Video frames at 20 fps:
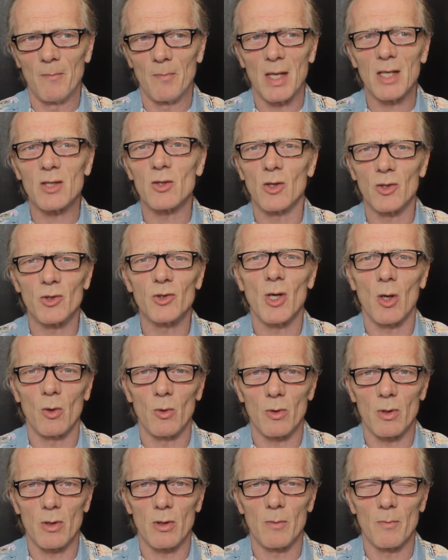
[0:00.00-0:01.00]
that's not a
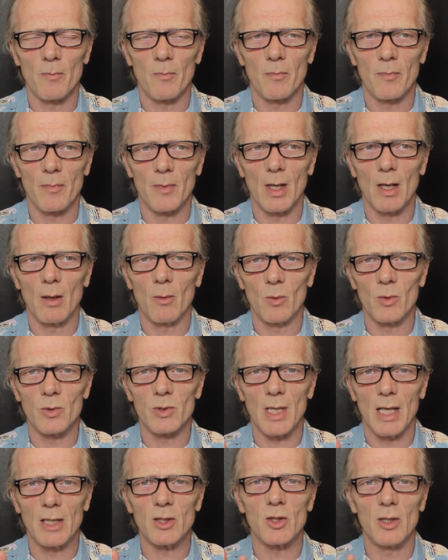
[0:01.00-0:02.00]
joke. That
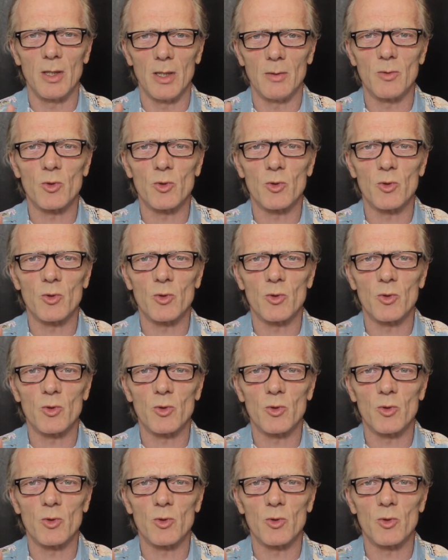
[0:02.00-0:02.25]
was actually